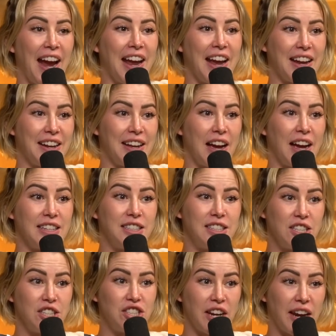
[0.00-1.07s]
And a
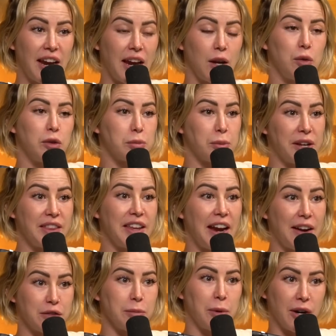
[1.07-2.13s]
DJ who was playing the
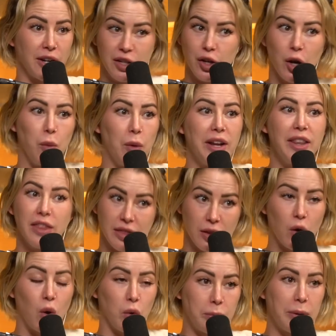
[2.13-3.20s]
after party, you know, when the
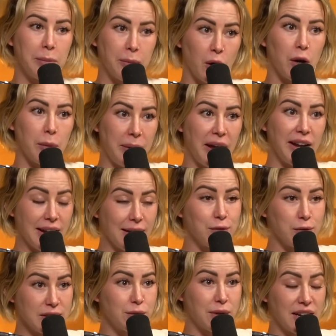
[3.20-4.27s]
old people go to bed and
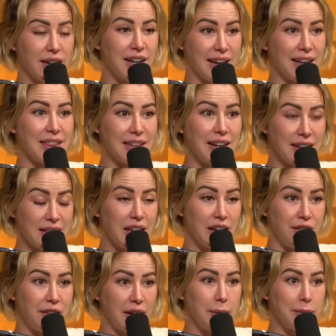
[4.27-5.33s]
everyone's ready to get
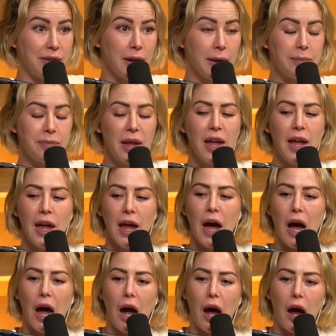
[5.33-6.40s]
litty fam.
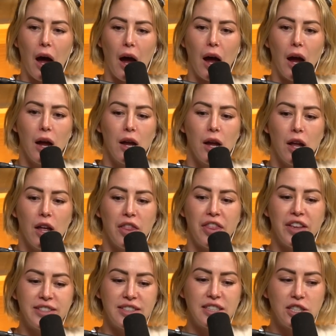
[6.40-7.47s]

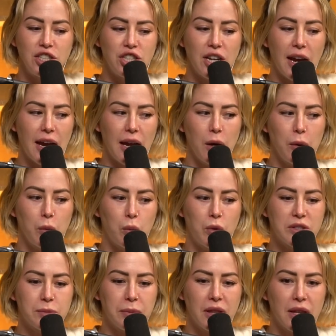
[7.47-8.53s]
The DJ
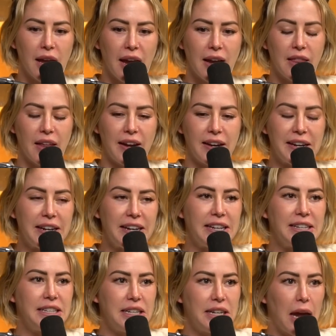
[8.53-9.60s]
was playing like
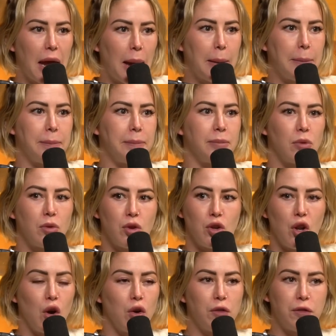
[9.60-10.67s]
EDM,
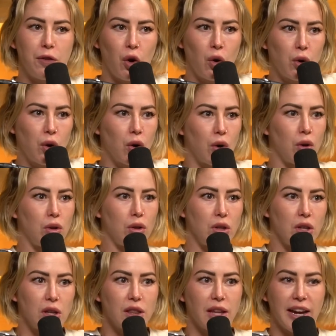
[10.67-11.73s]
no
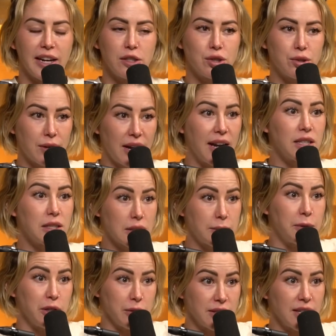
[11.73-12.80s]
vocal, like trance
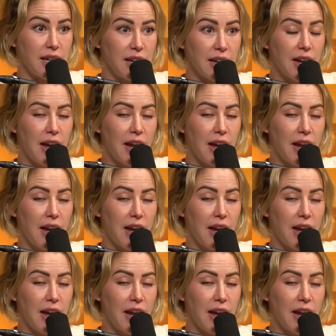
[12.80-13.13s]
music.